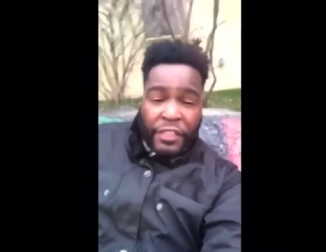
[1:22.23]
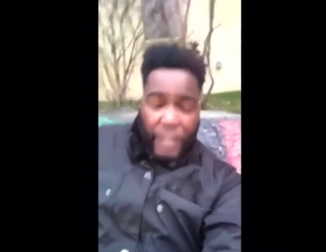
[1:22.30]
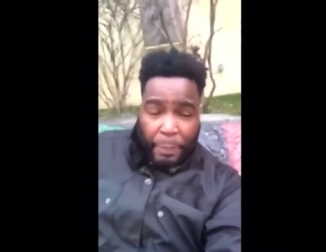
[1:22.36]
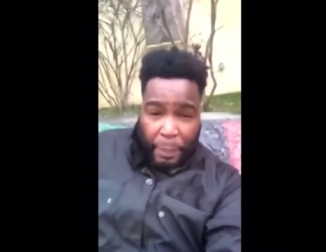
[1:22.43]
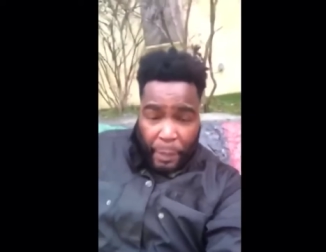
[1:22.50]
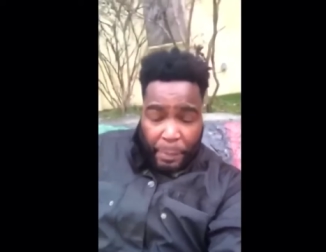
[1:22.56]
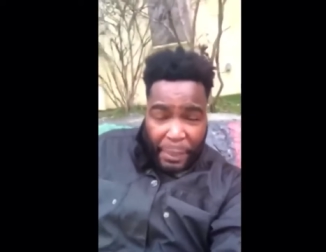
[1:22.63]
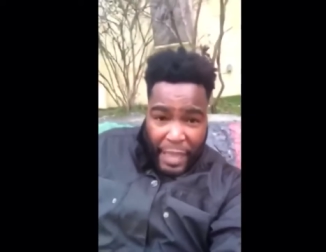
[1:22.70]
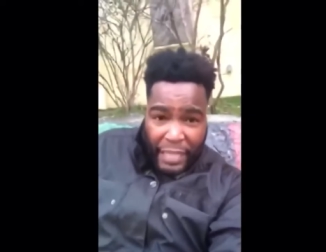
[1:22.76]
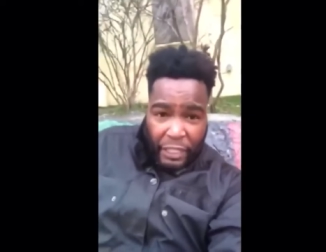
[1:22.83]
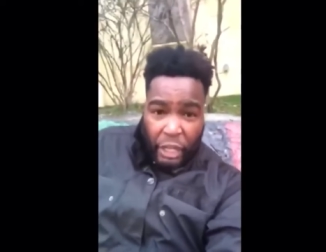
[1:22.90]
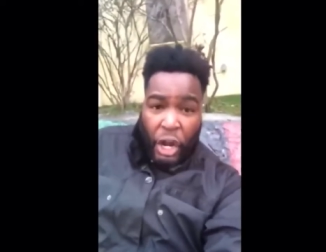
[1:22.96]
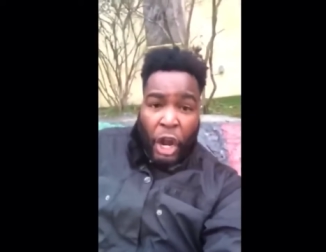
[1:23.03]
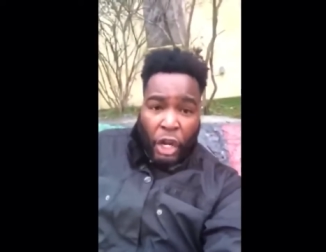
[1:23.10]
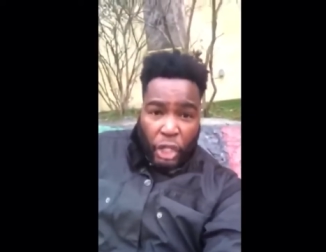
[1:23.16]
the
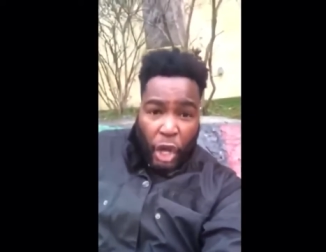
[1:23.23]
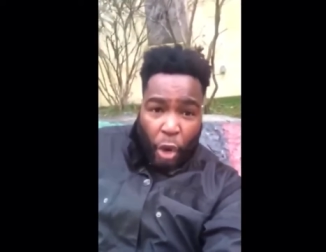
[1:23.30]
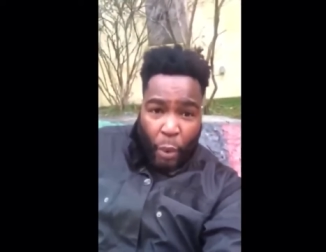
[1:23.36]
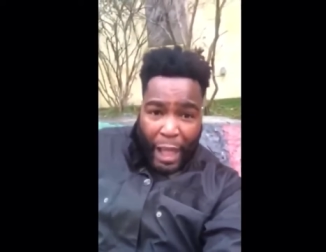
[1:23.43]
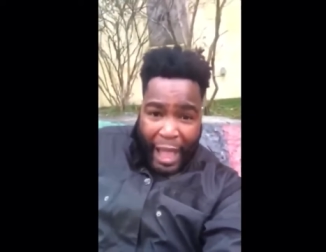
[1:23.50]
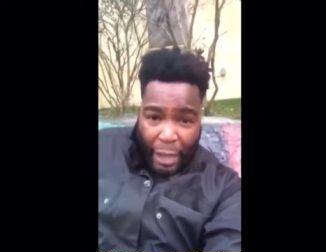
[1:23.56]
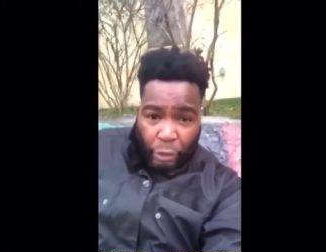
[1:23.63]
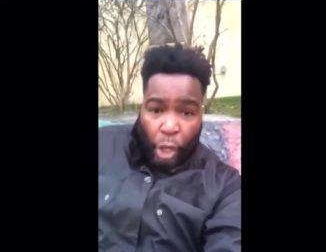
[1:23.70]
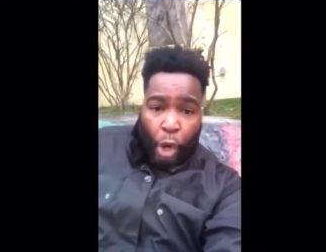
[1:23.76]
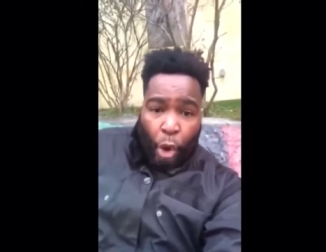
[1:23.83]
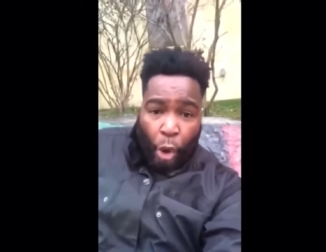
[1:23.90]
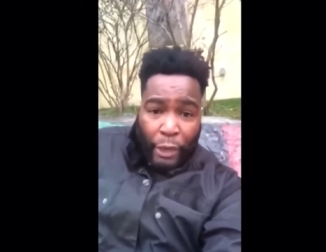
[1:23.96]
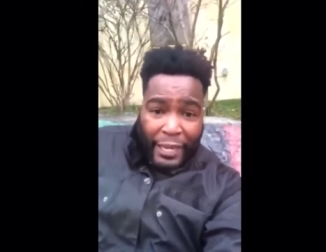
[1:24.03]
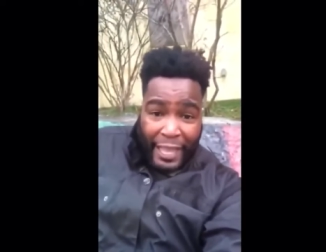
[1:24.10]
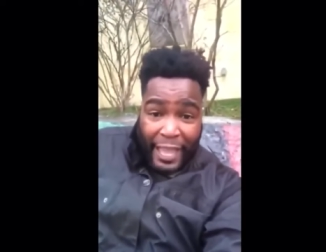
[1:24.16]
propeller go out
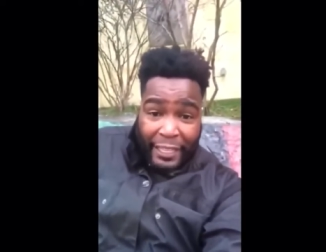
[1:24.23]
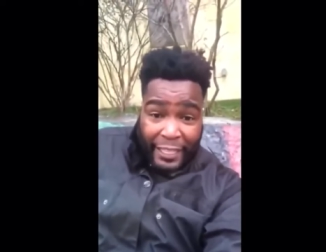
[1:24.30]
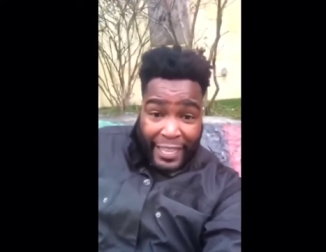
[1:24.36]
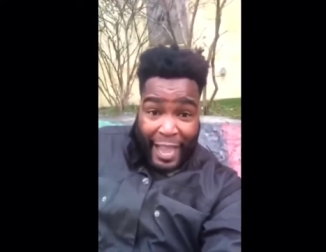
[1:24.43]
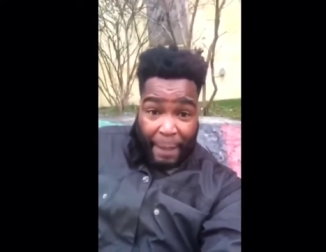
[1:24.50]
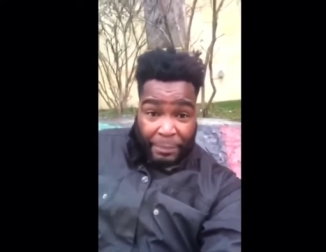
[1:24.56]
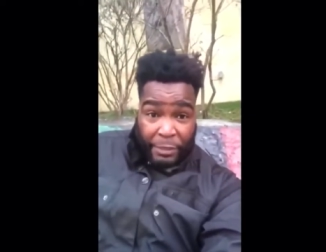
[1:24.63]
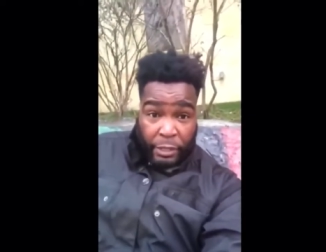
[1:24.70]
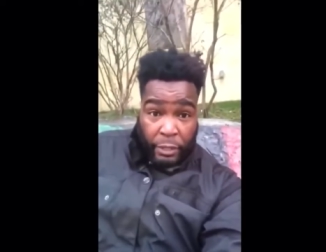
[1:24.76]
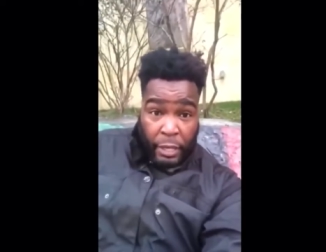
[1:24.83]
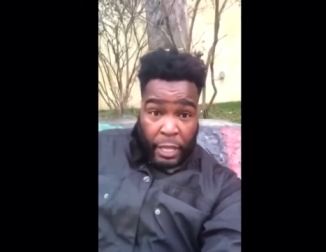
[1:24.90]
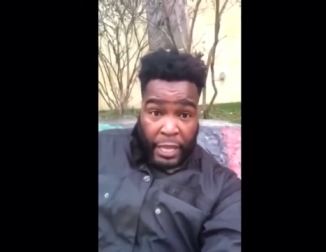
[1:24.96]
on a helicopter?